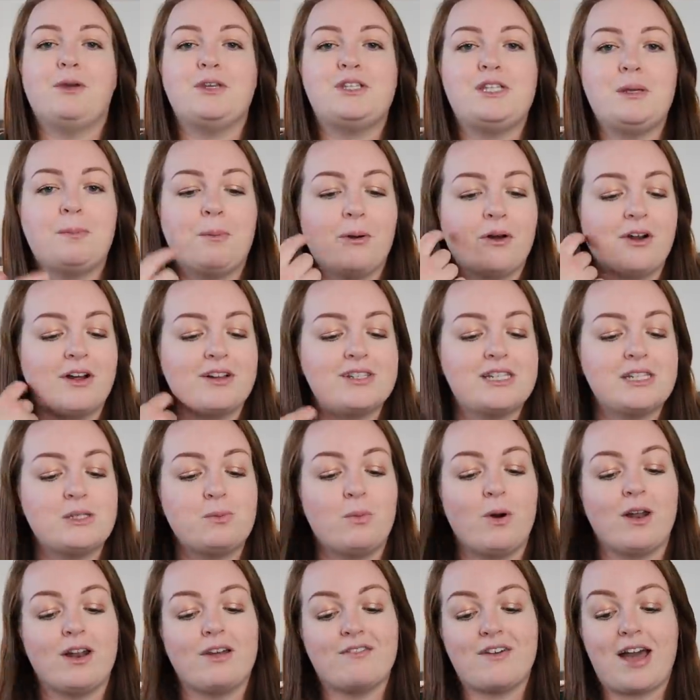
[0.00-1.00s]
beauty product
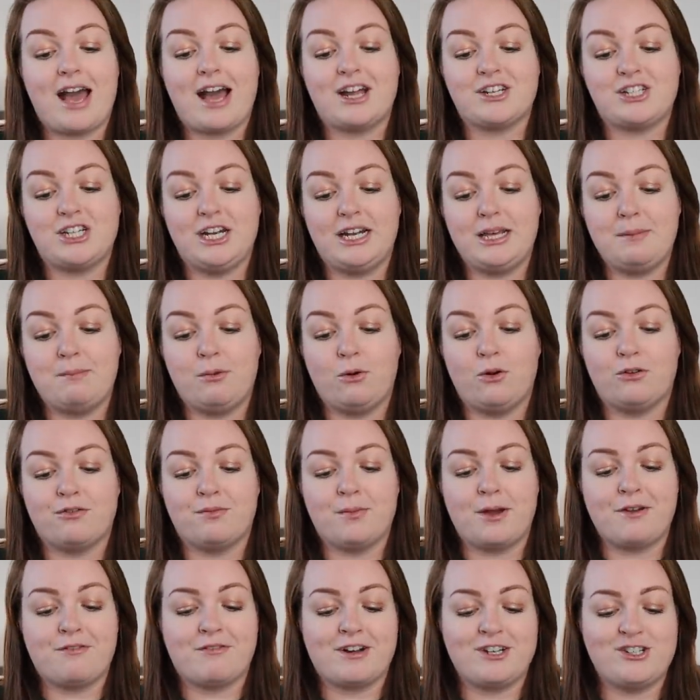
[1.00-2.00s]
is one I've actually bought
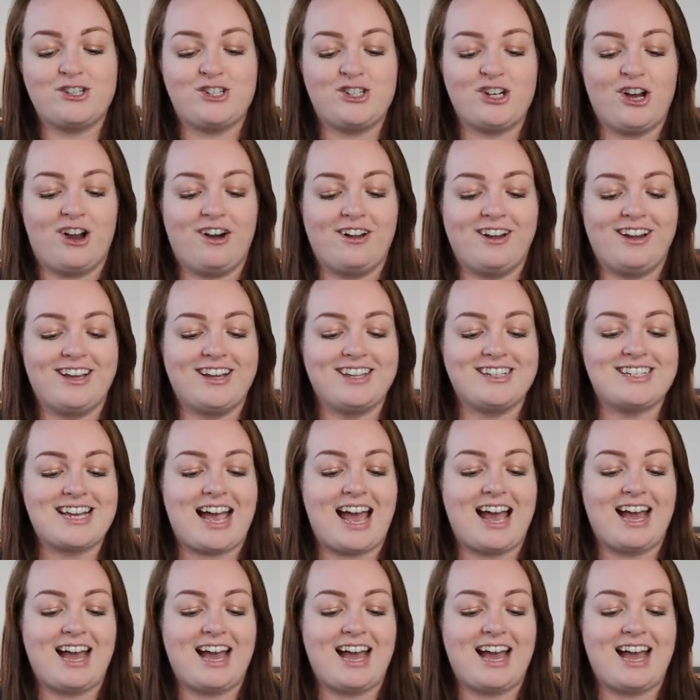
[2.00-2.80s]
for my friend Charlotte,